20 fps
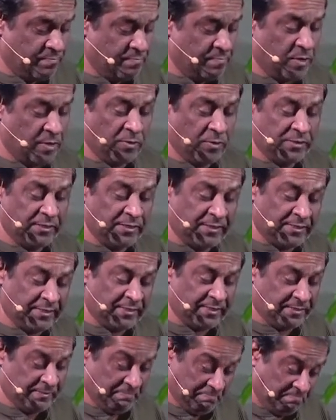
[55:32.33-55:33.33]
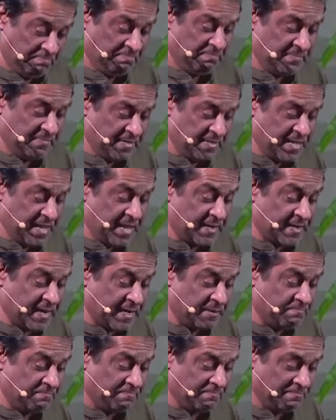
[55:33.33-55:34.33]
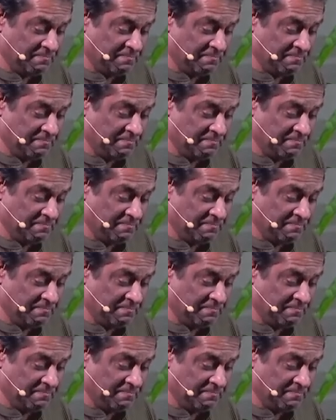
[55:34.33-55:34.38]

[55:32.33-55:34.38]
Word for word: because it's their time.